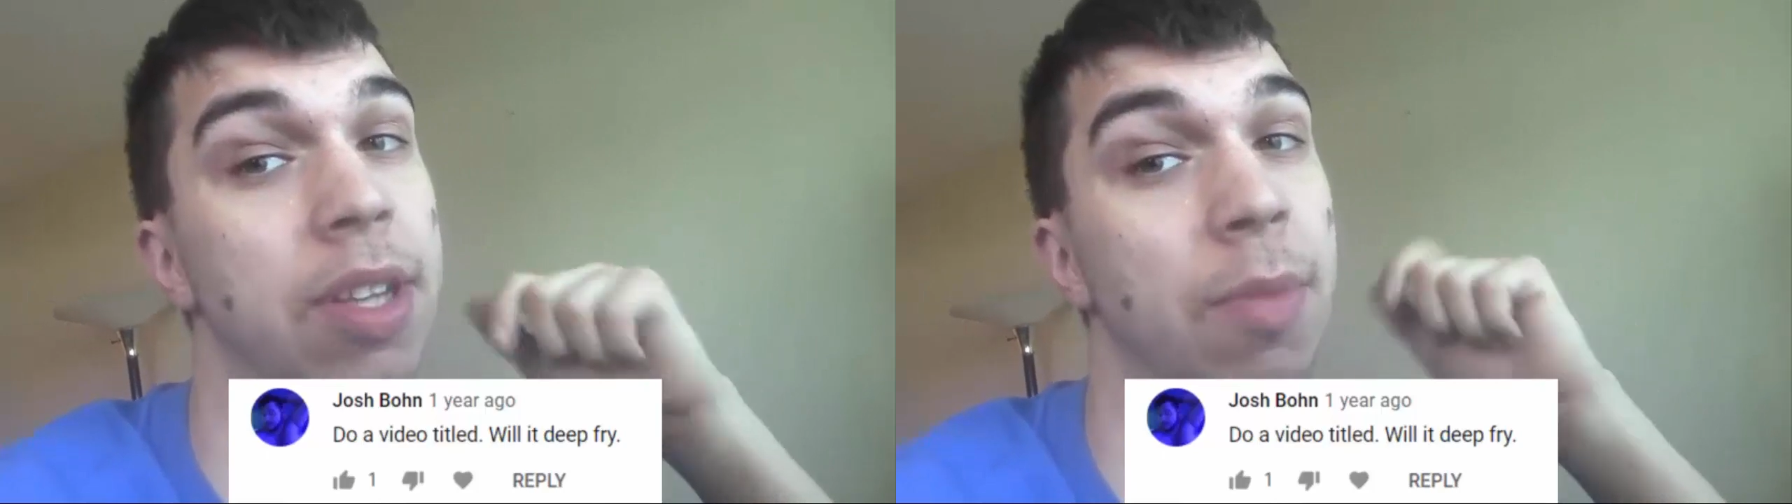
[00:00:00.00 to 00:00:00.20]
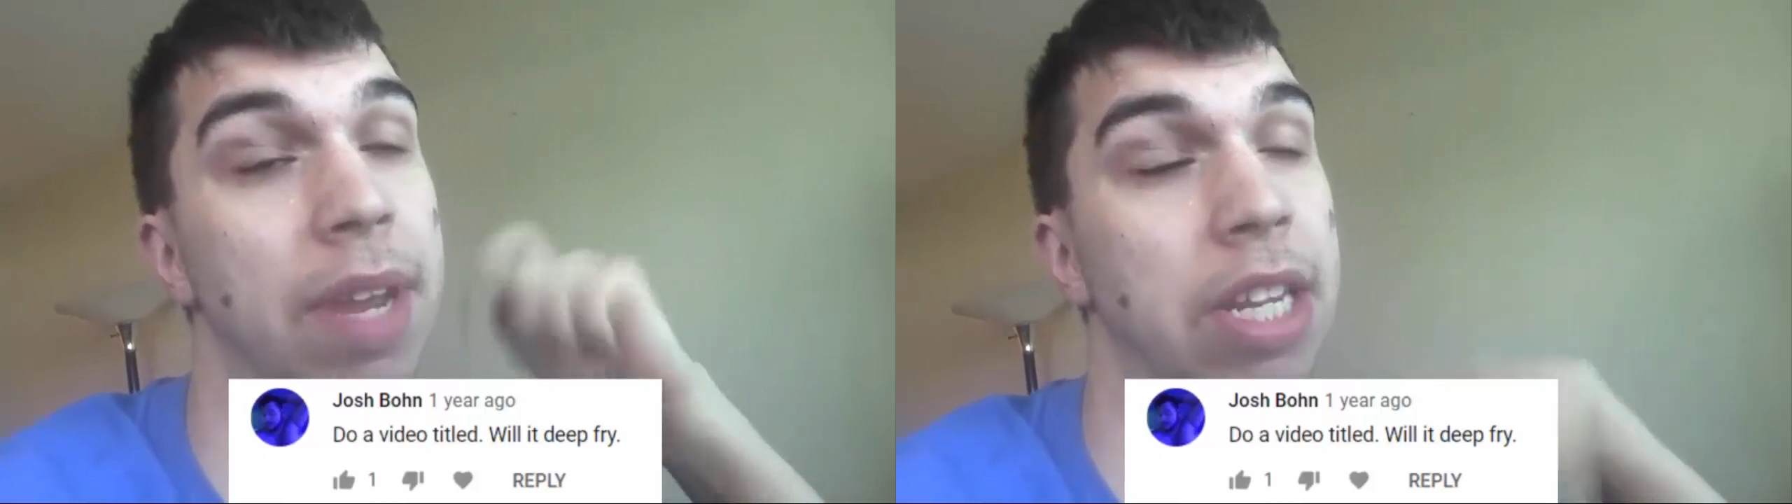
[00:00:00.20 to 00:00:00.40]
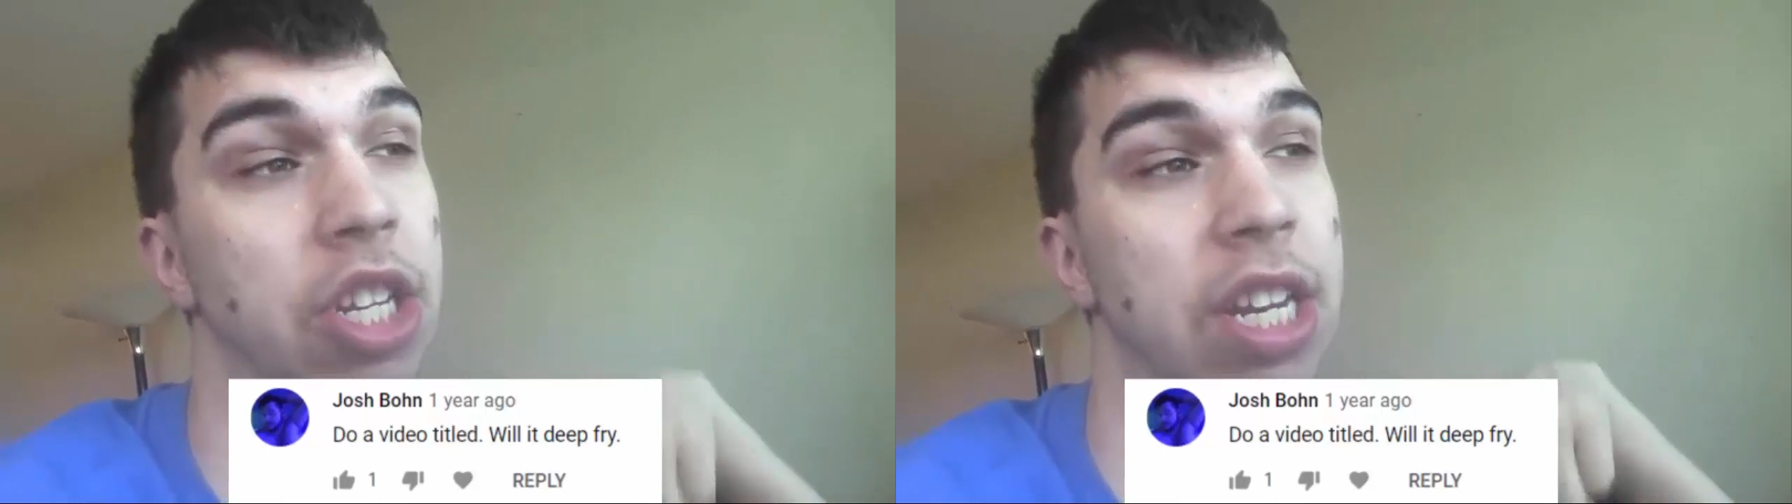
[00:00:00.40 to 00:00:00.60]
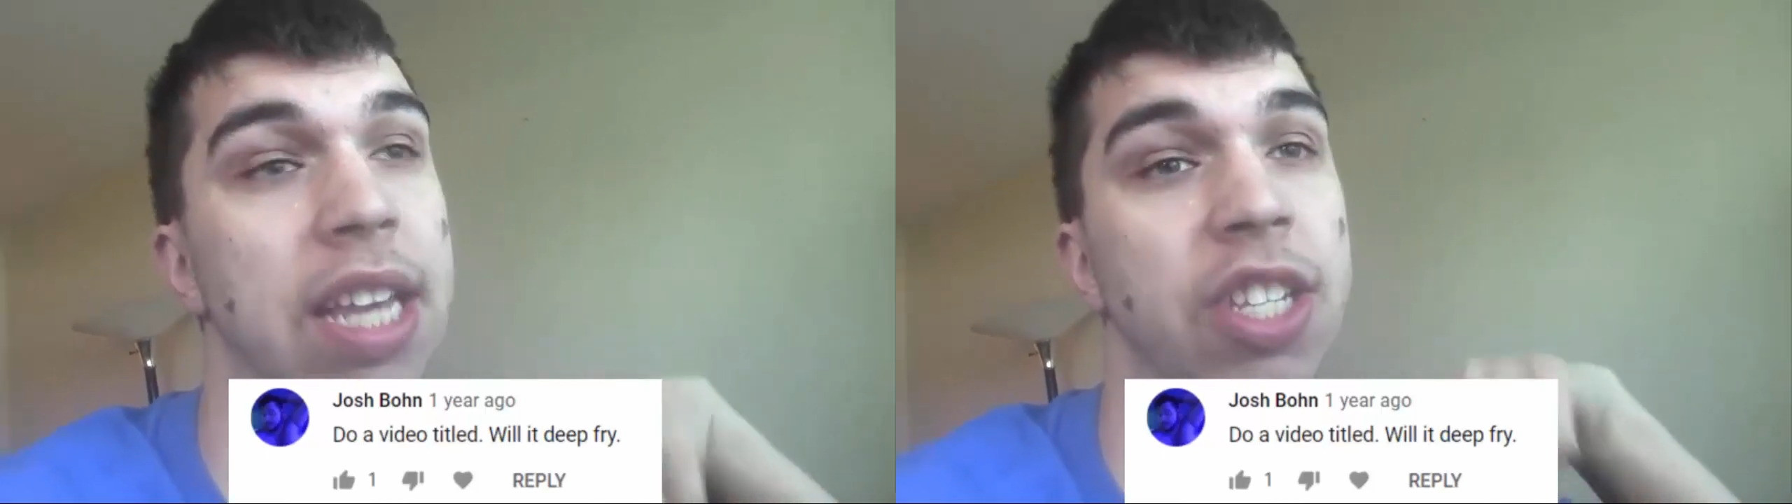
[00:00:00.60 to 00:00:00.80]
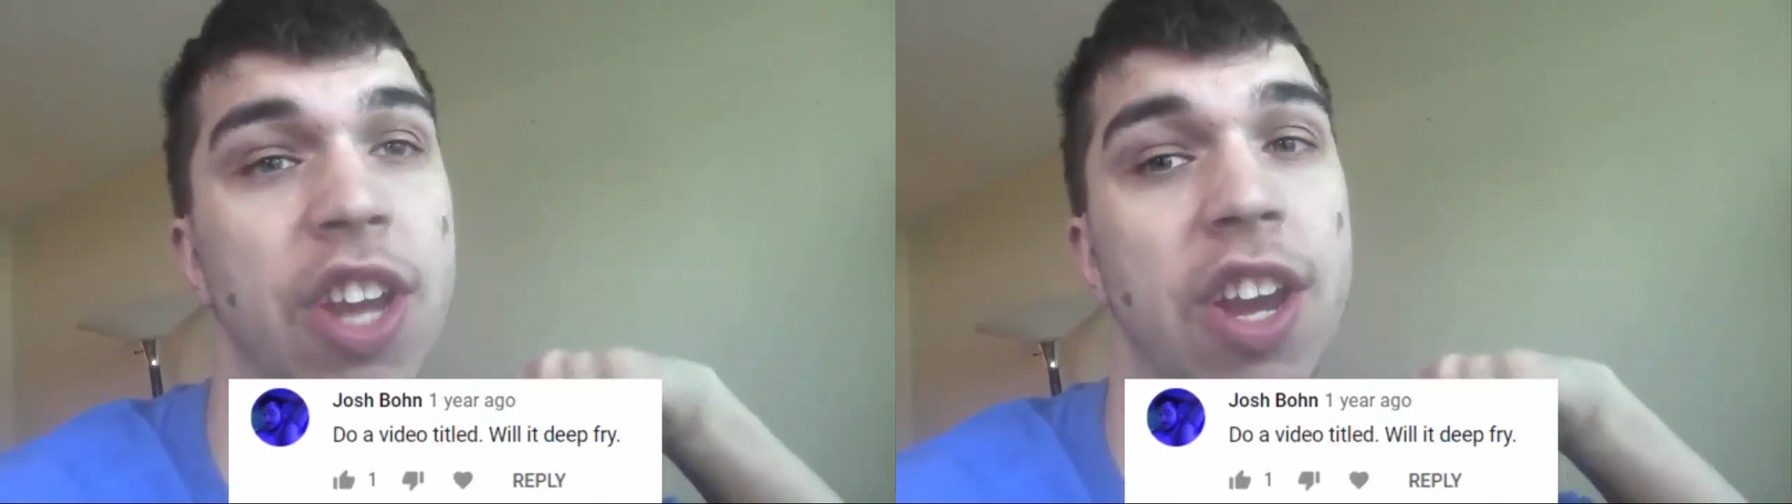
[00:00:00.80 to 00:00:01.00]
so make sure you
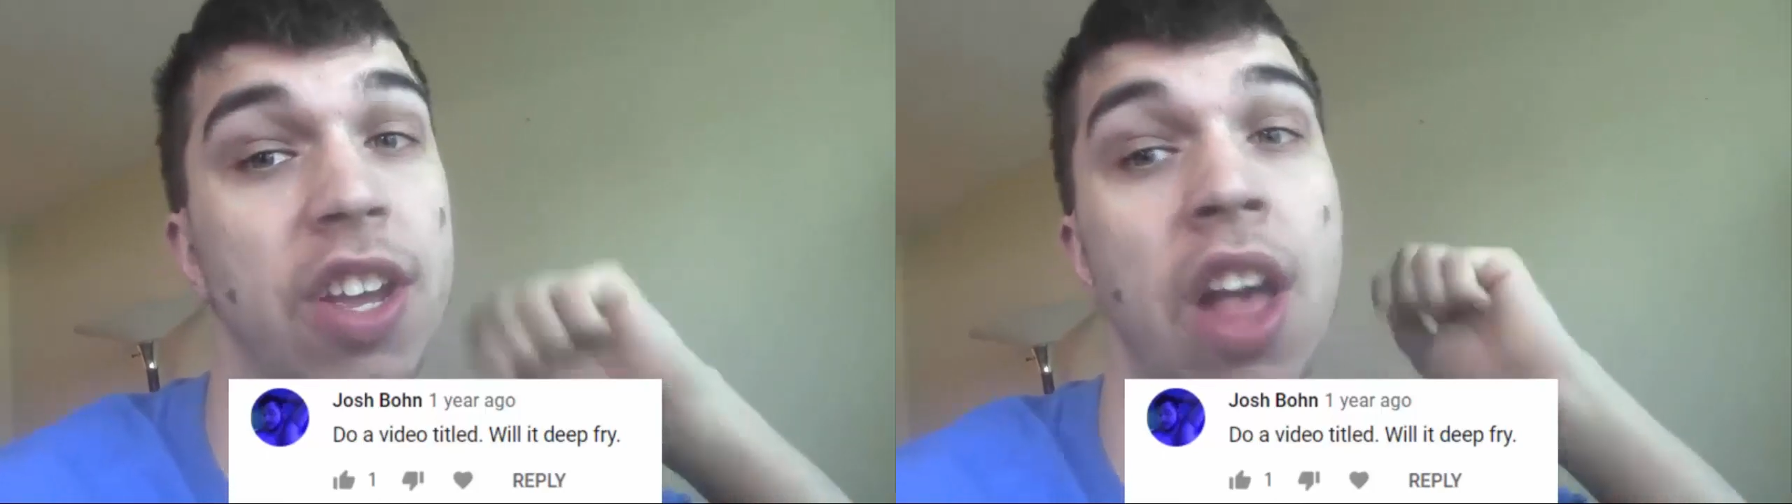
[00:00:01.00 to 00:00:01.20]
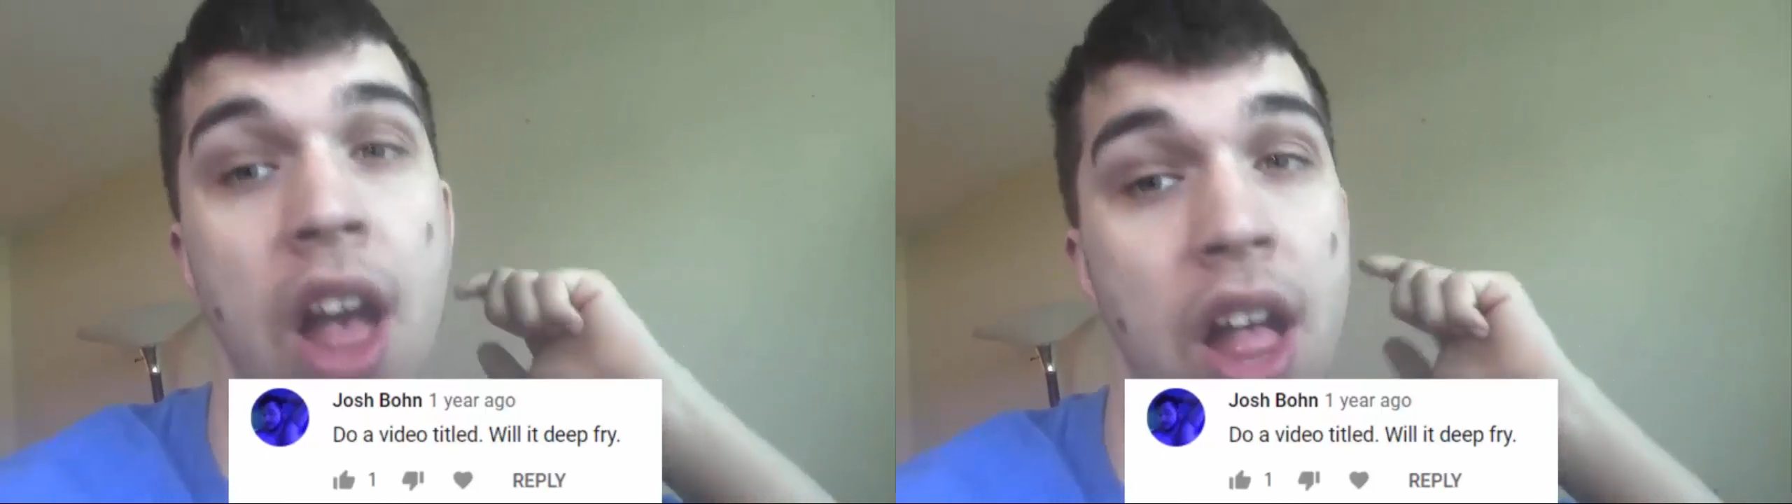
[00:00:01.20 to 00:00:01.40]
guys share,